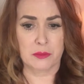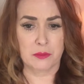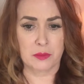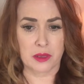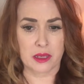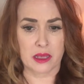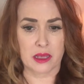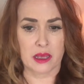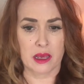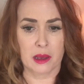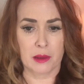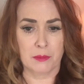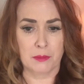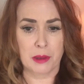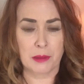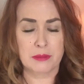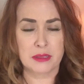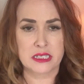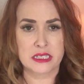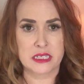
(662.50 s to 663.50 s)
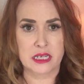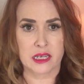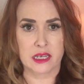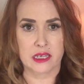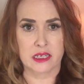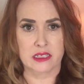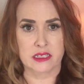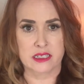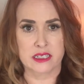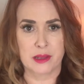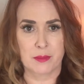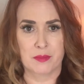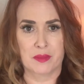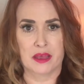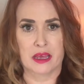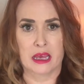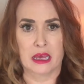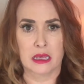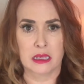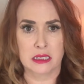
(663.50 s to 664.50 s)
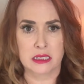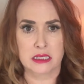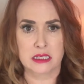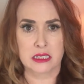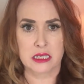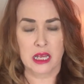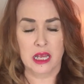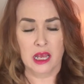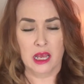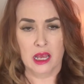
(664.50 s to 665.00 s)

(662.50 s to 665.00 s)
be maybe sticking to something else,